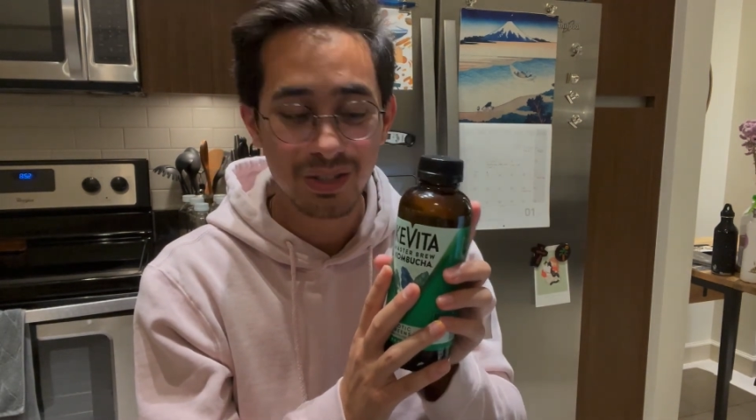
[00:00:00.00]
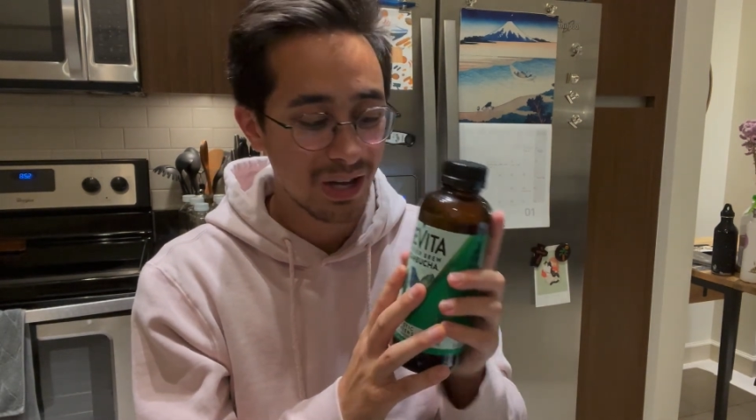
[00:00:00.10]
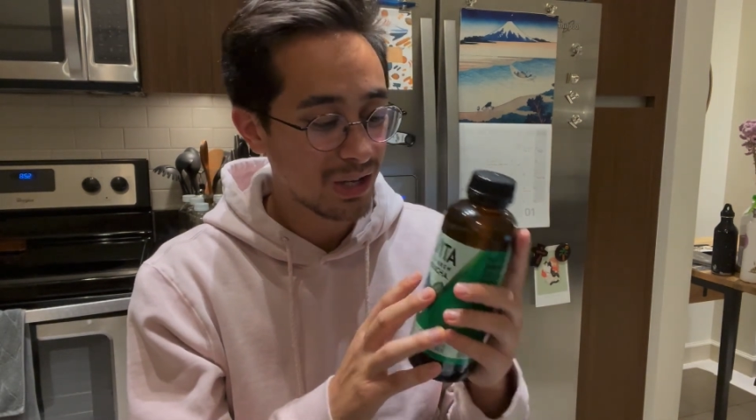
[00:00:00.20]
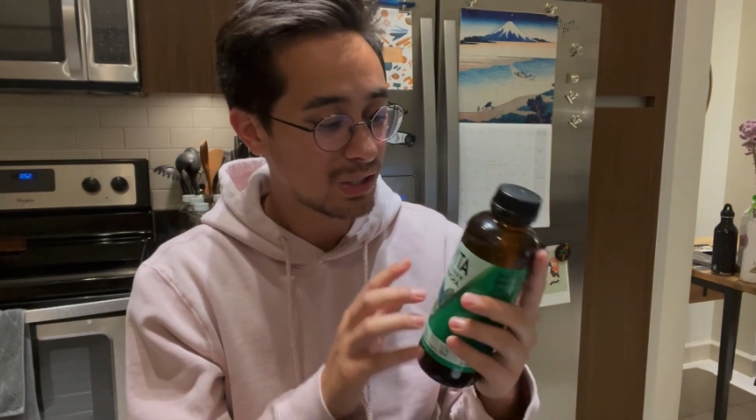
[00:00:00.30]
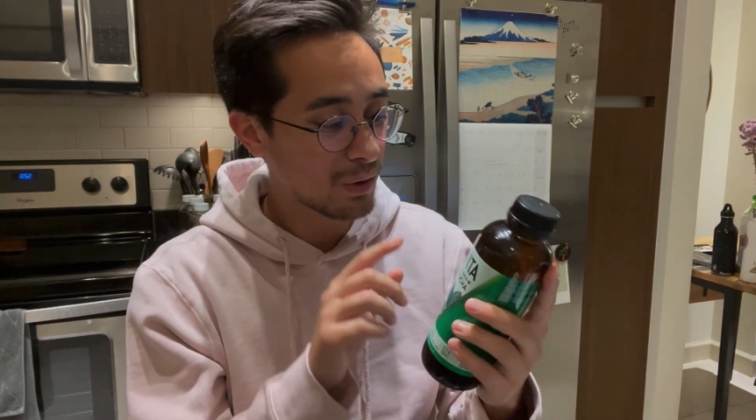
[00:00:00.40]
So
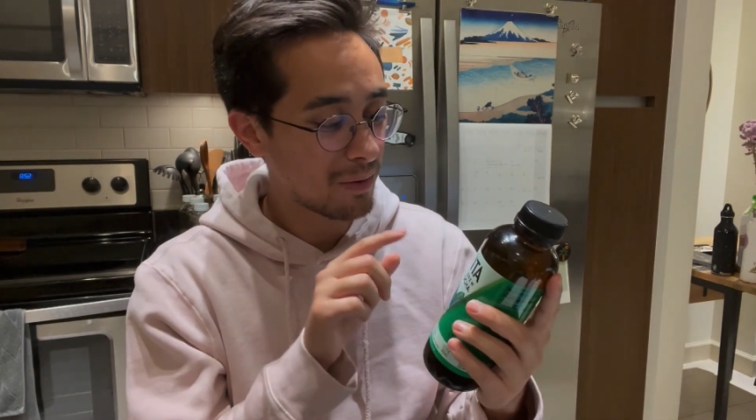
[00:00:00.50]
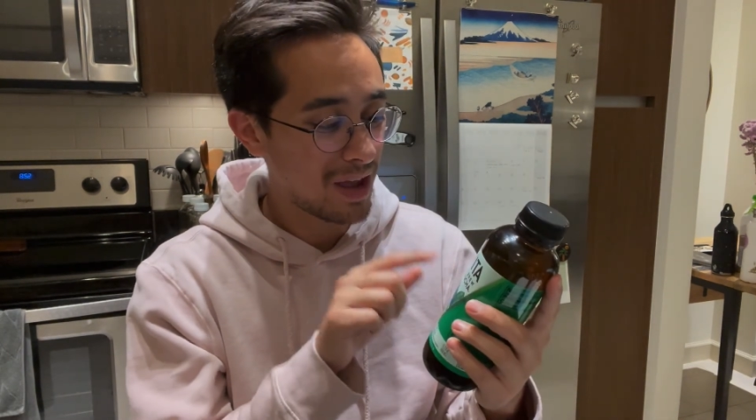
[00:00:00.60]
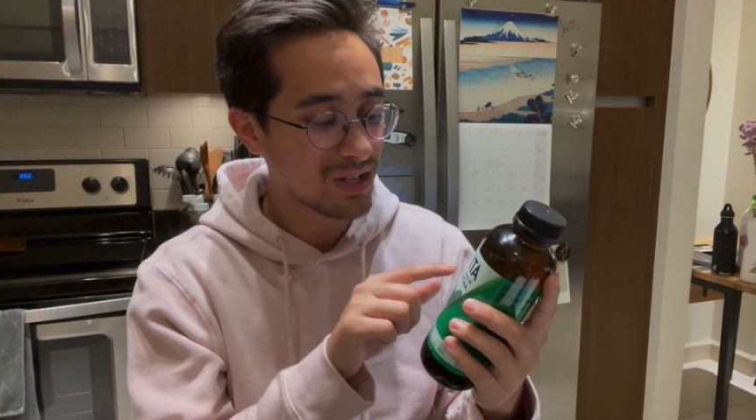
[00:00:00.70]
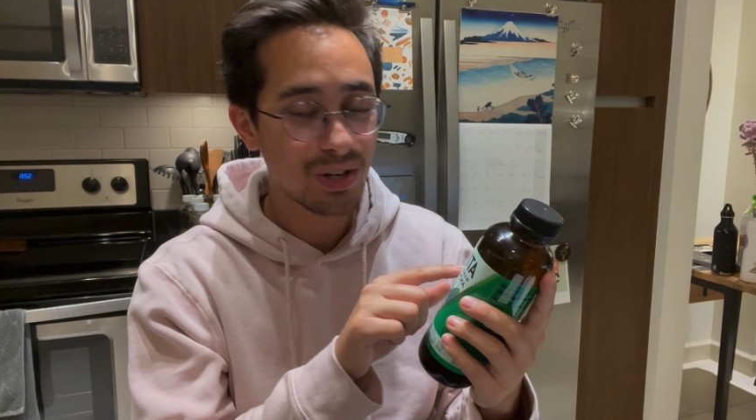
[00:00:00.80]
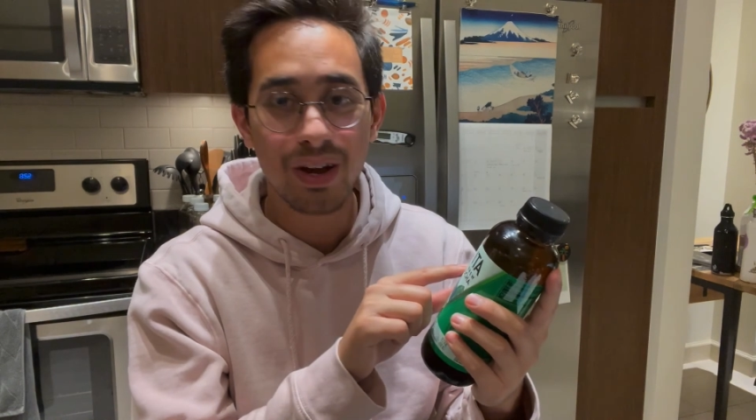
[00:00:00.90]
you want to
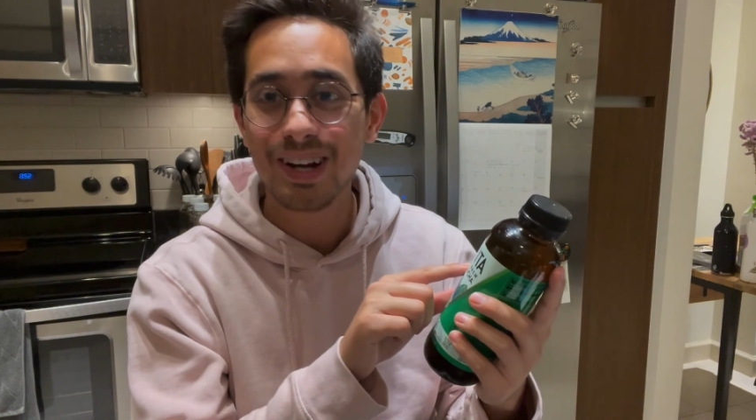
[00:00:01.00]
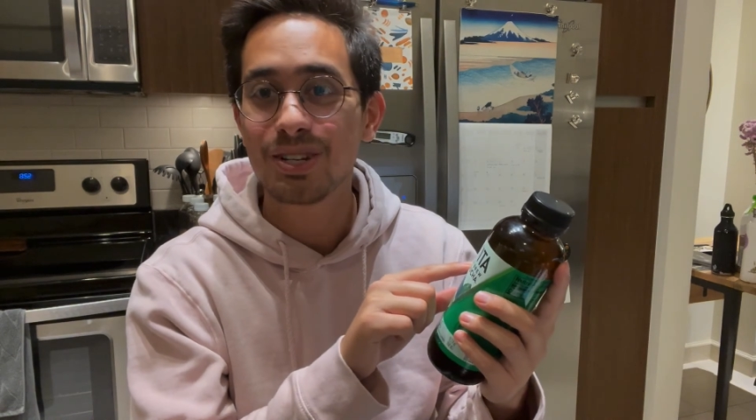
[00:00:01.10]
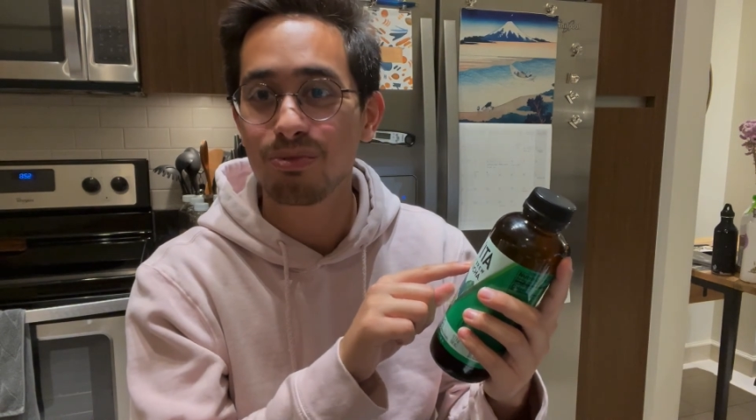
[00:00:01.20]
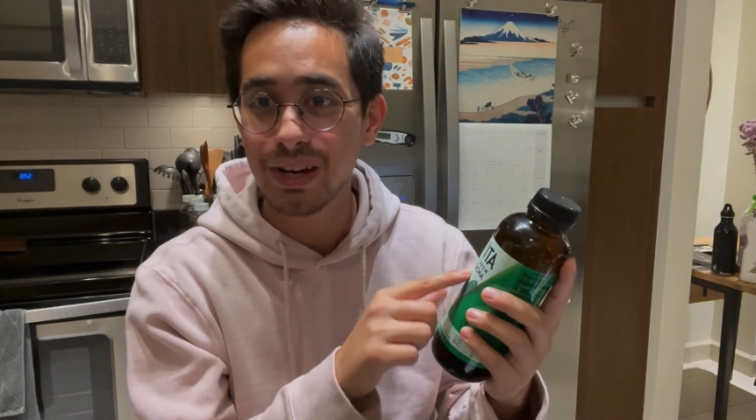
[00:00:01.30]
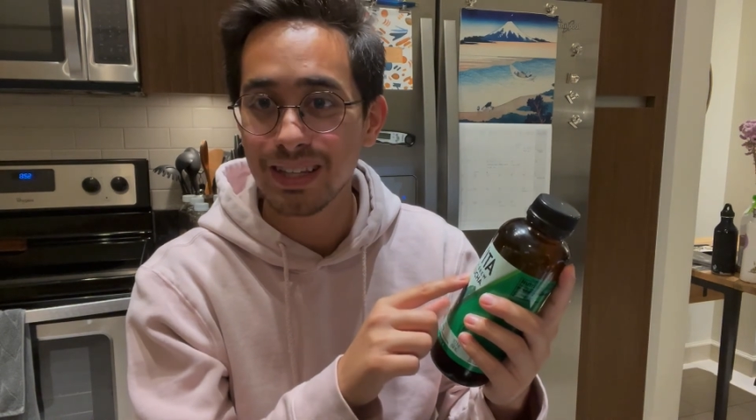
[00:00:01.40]
make sure you
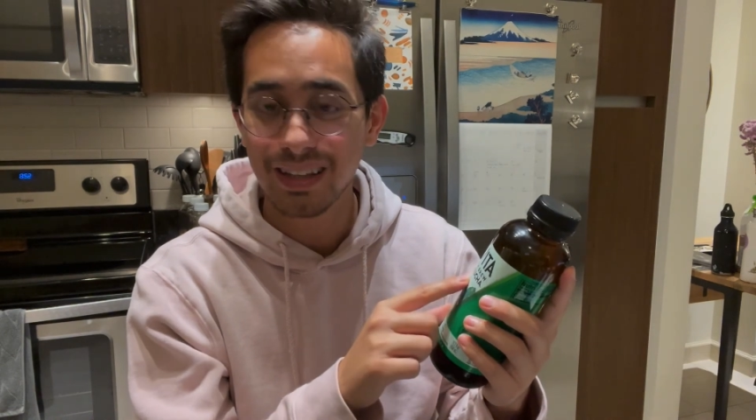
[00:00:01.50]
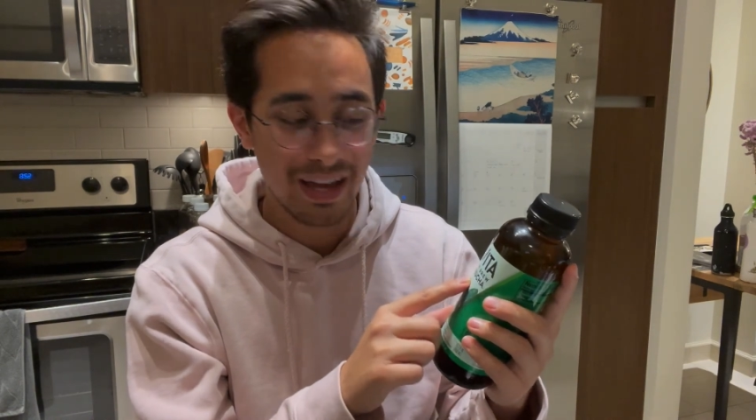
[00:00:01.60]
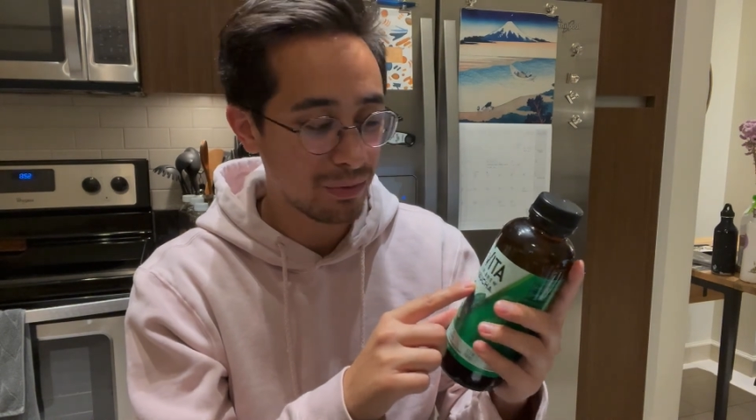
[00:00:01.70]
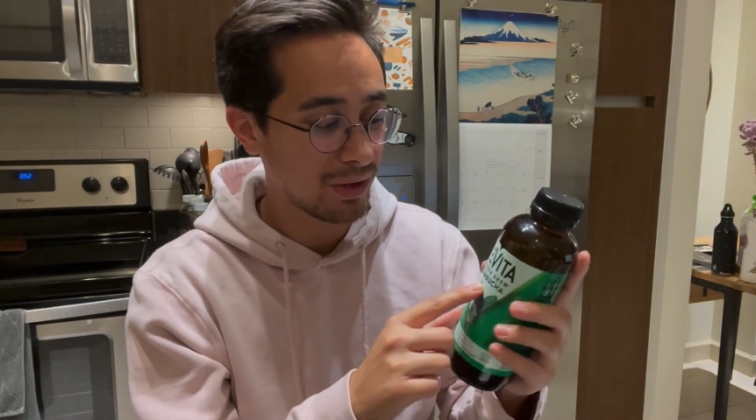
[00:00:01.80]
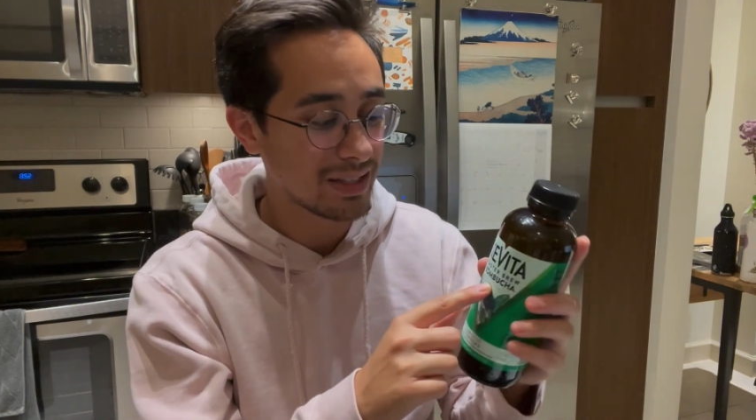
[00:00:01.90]
actually read the
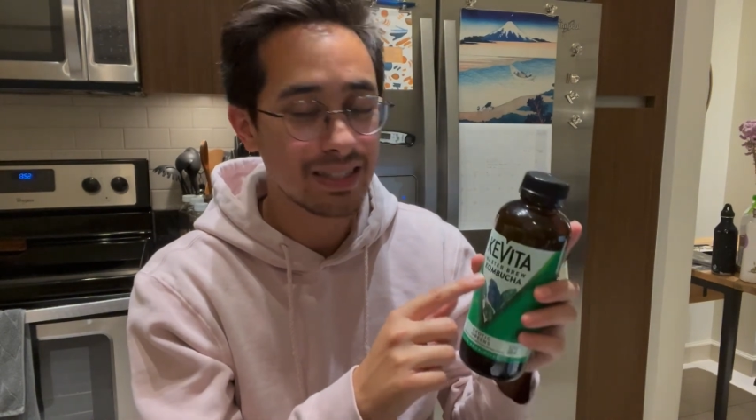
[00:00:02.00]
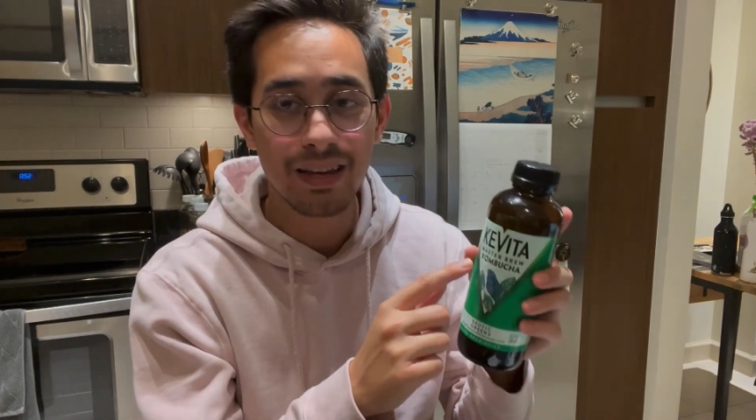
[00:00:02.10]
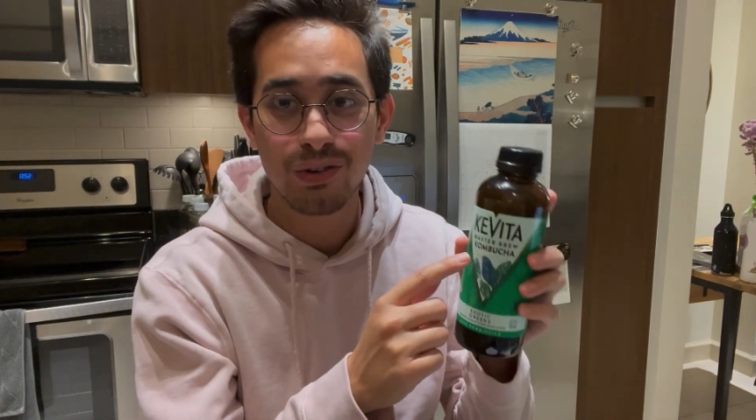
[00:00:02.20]
label and see